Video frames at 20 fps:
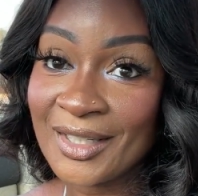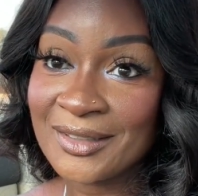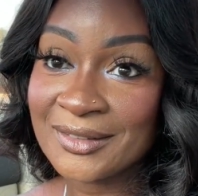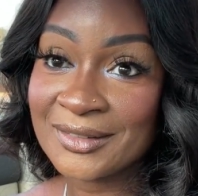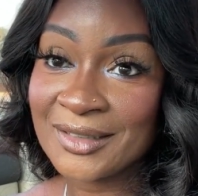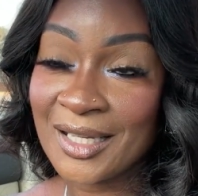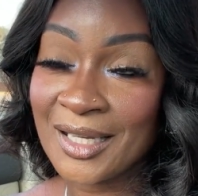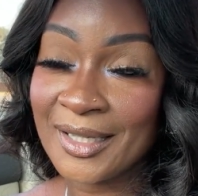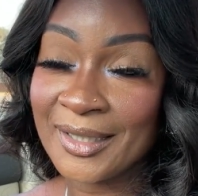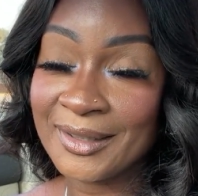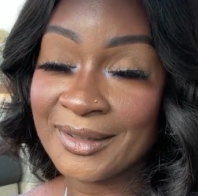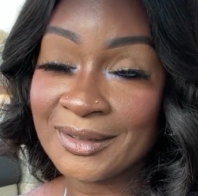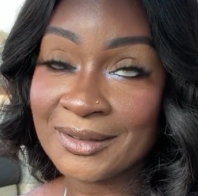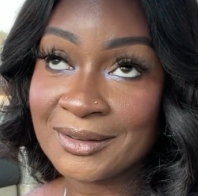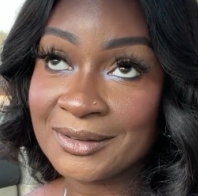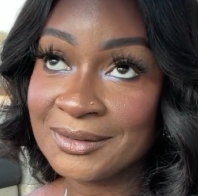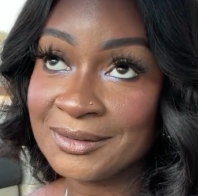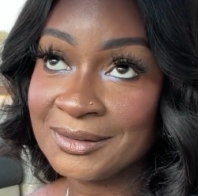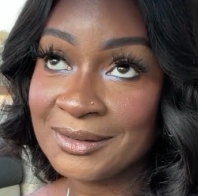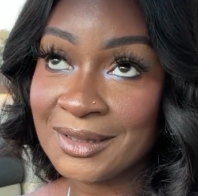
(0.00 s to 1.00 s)

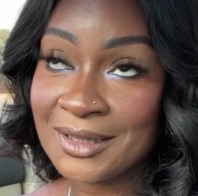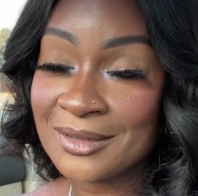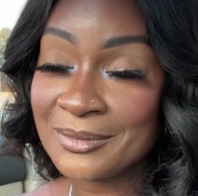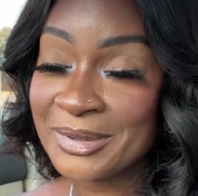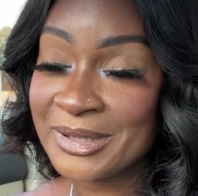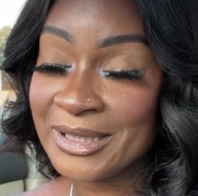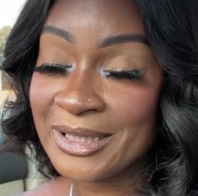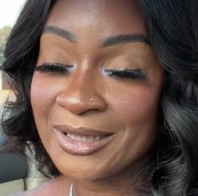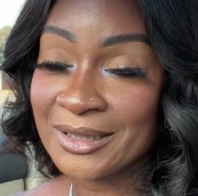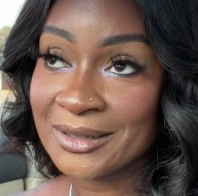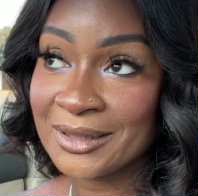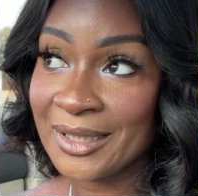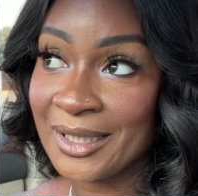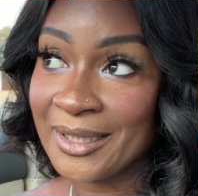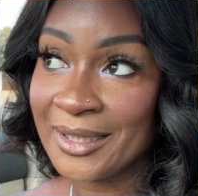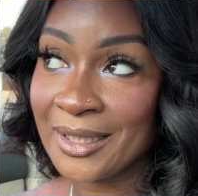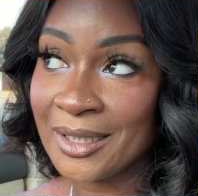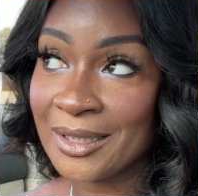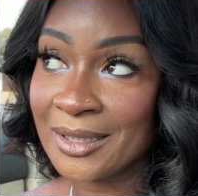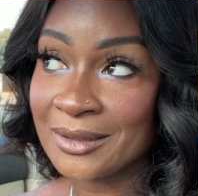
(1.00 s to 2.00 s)
Like, you know what I'm saying?
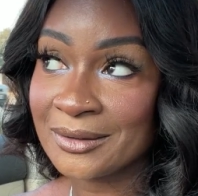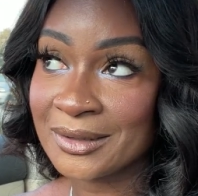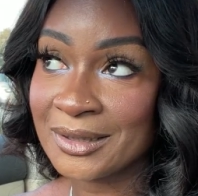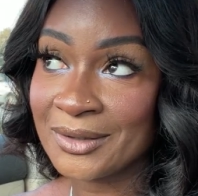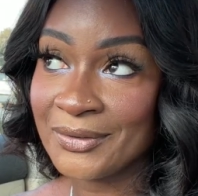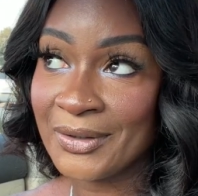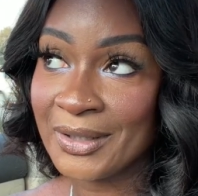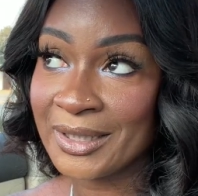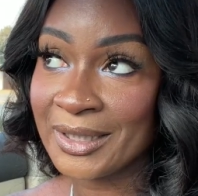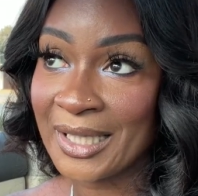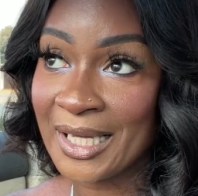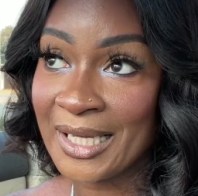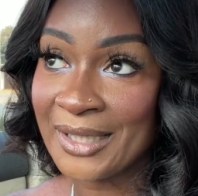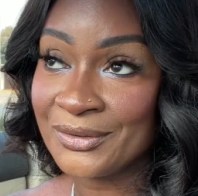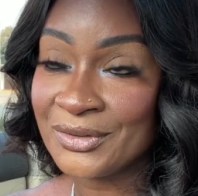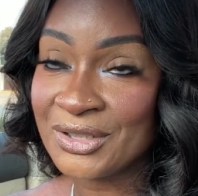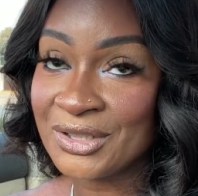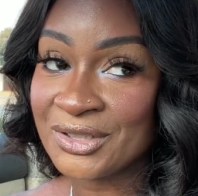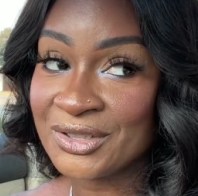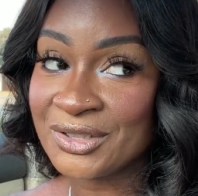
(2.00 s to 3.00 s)
Let her live her
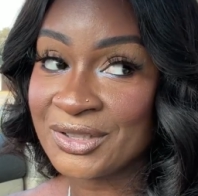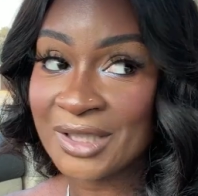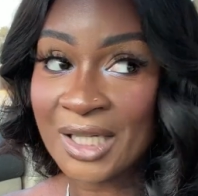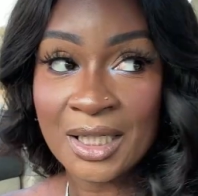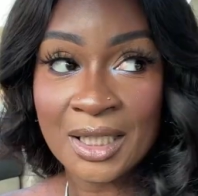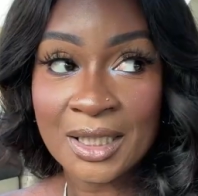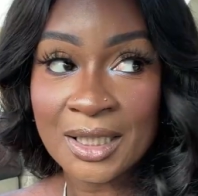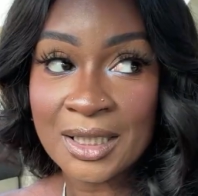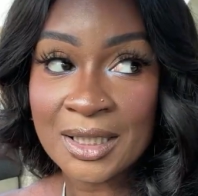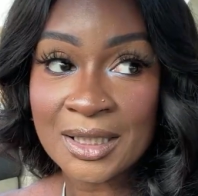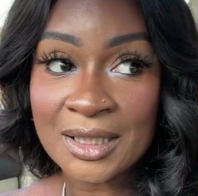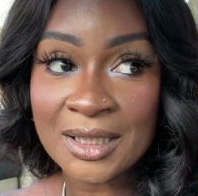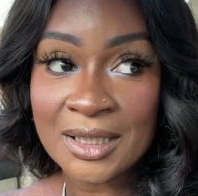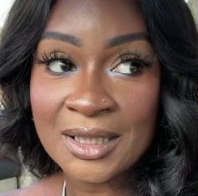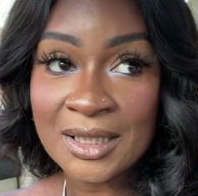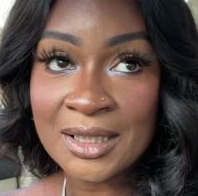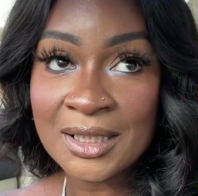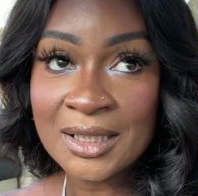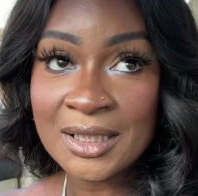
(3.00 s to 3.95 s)
life. She's young.